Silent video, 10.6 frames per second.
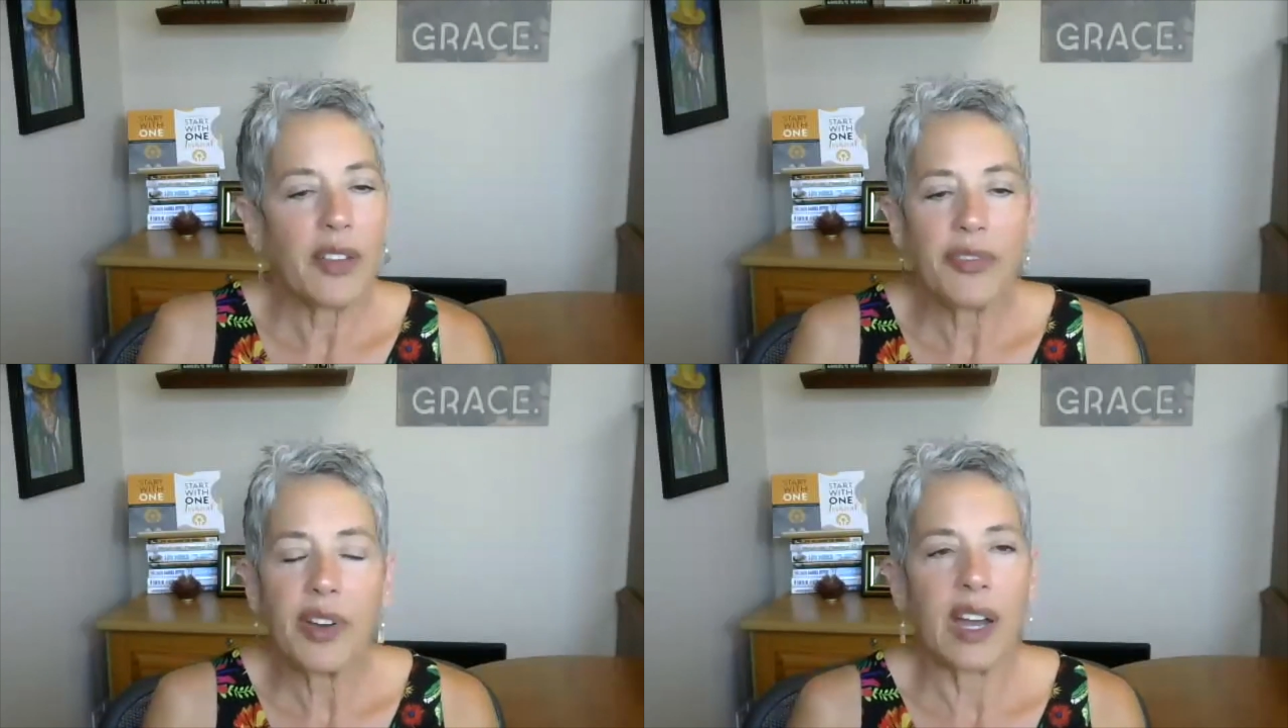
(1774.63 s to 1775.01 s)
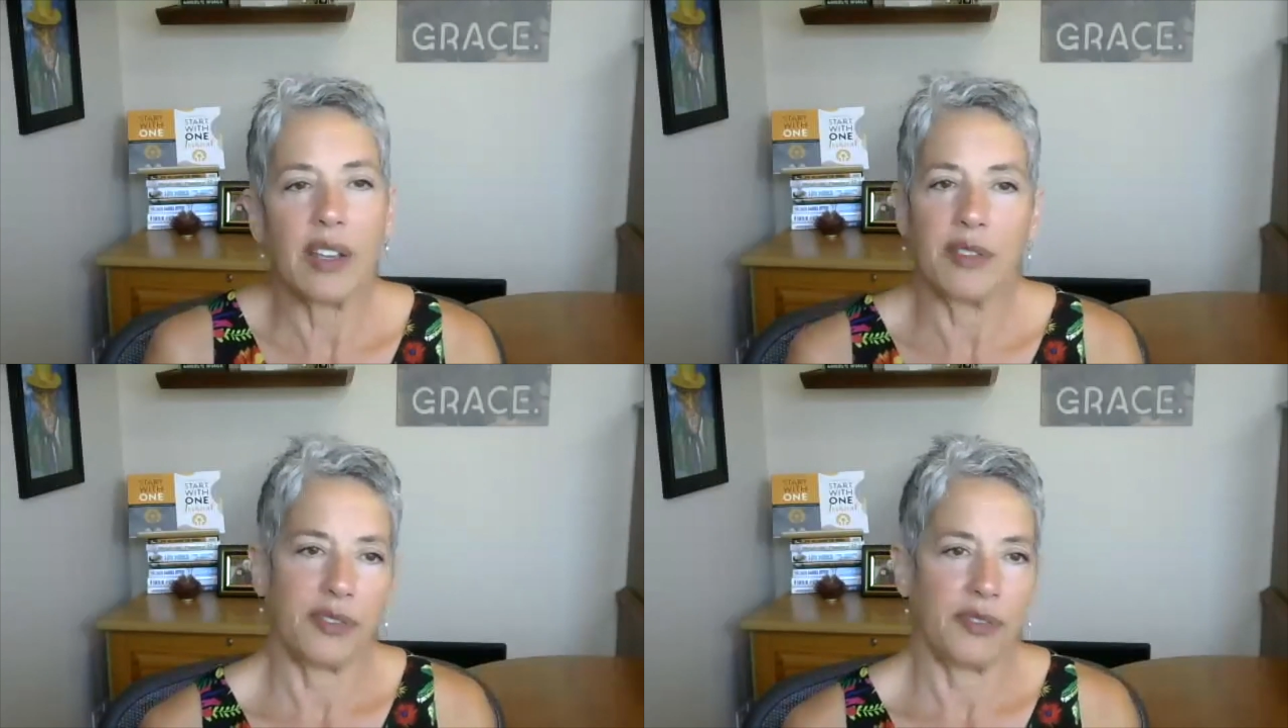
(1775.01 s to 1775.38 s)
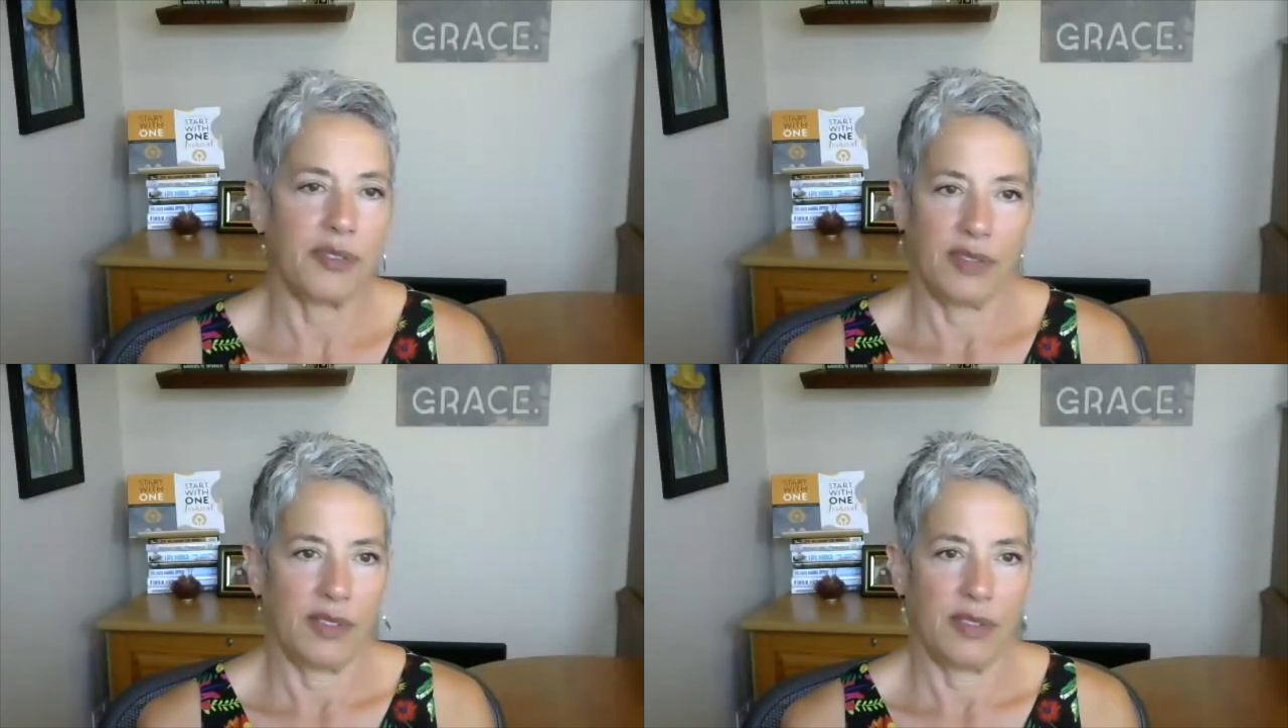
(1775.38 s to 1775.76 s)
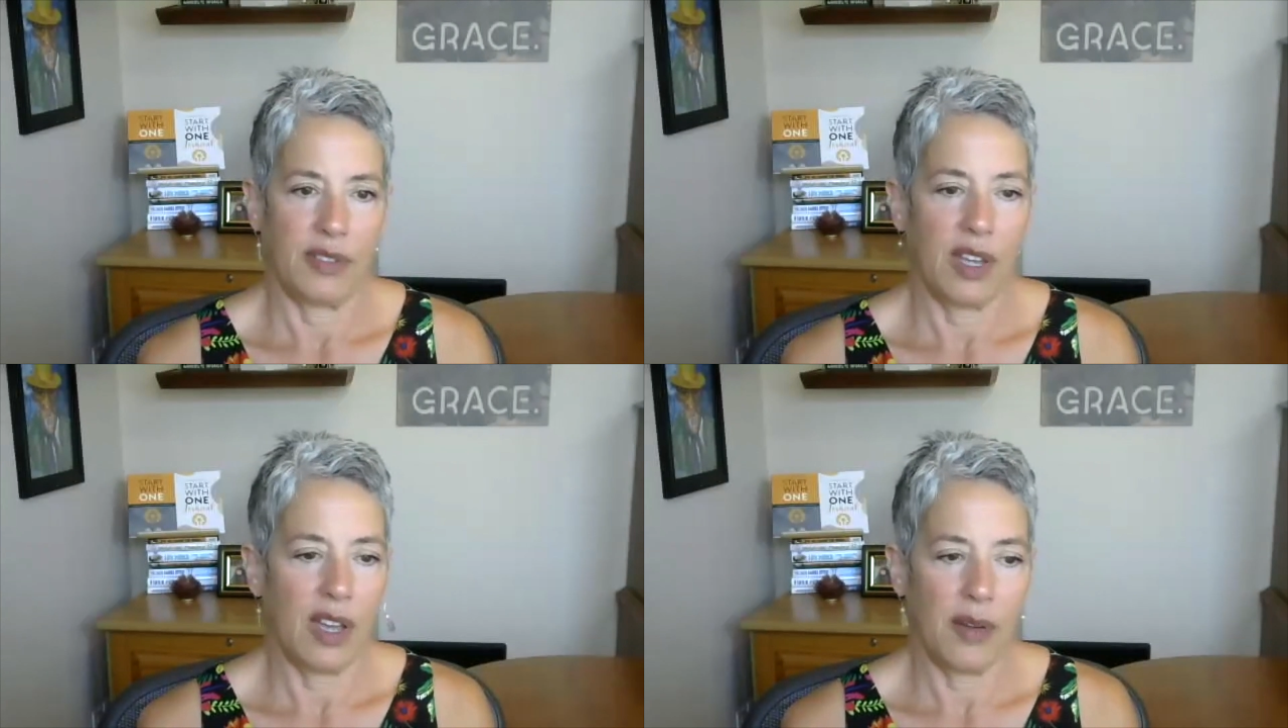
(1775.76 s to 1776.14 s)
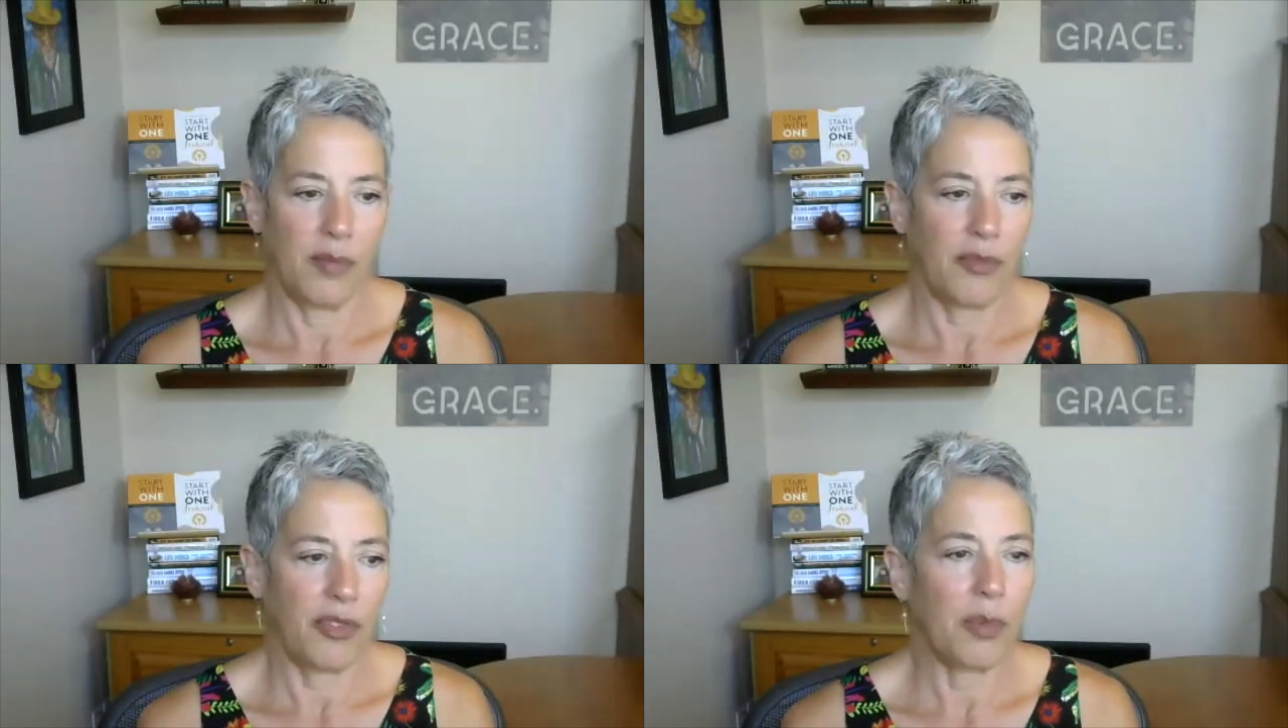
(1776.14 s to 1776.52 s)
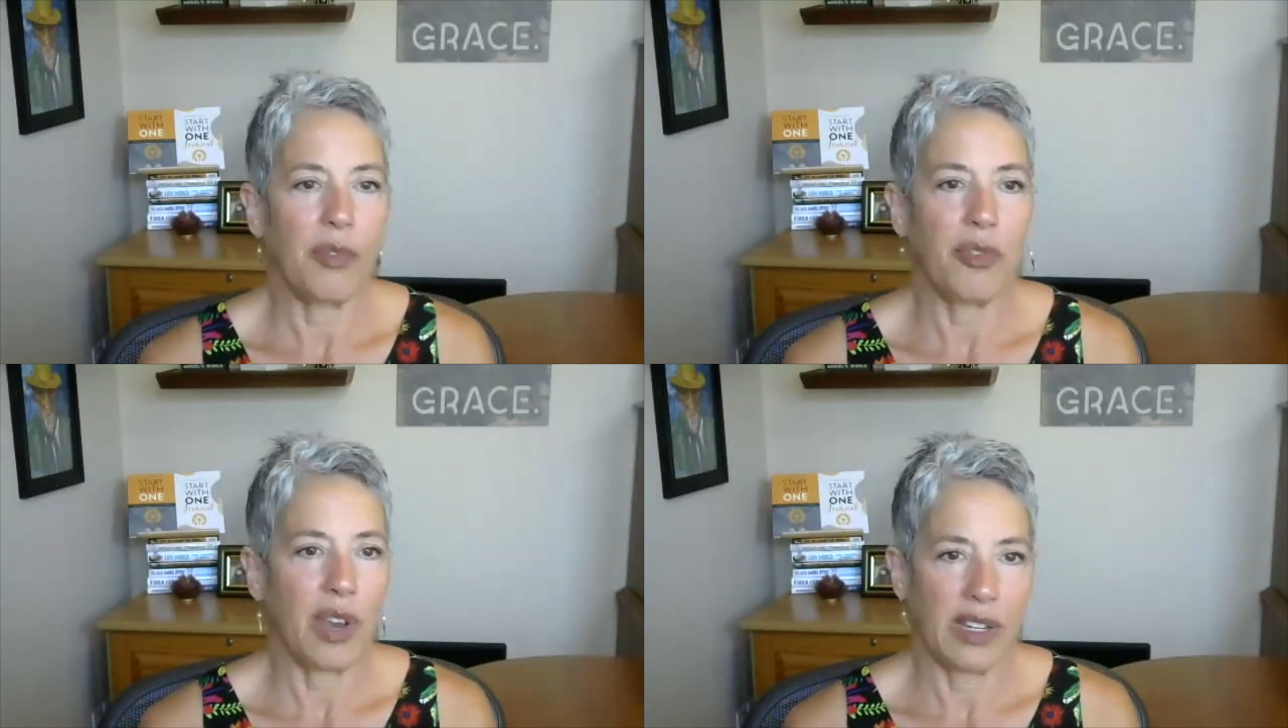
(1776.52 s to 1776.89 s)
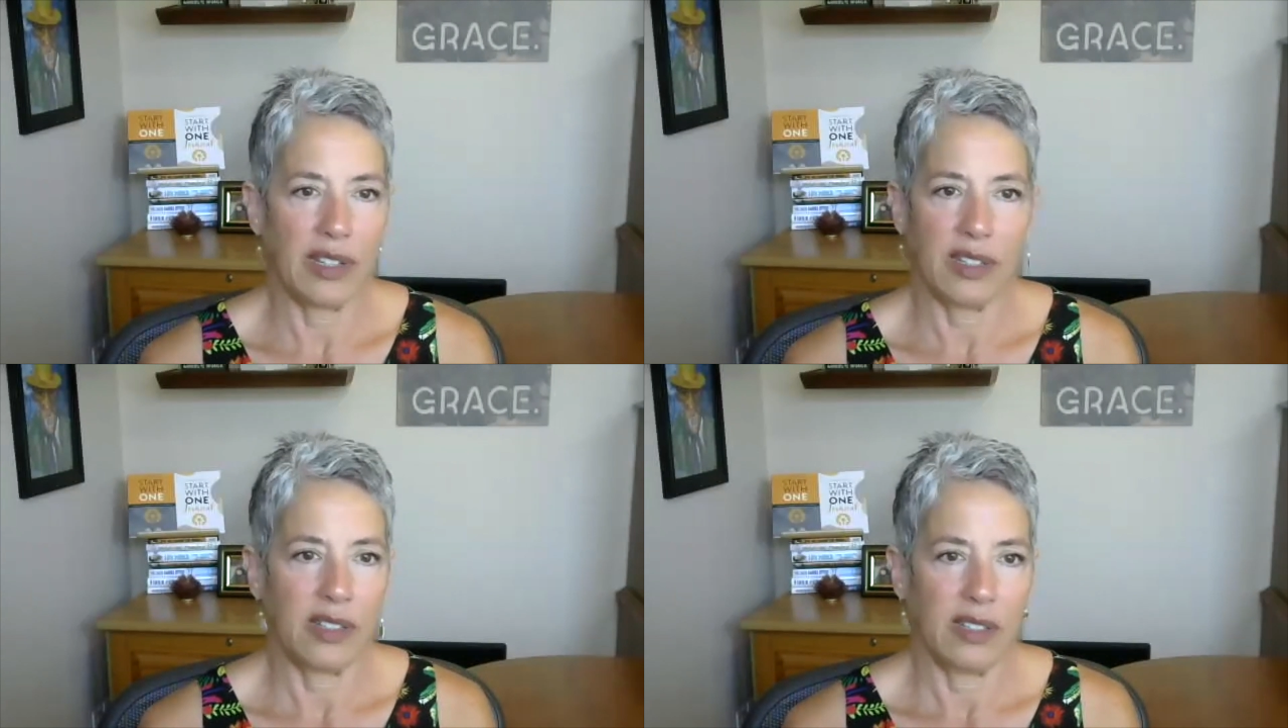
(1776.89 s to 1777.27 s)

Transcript: five from a friend,